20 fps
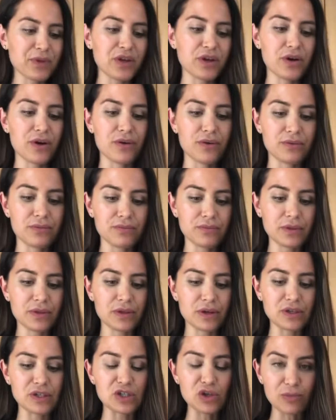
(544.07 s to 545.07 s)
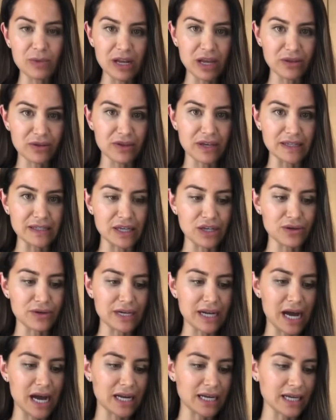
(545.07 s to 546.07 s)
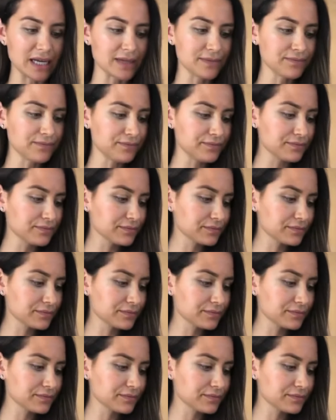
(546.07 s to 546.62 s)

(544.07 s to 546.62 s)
you know, there's so many other things that you could add in.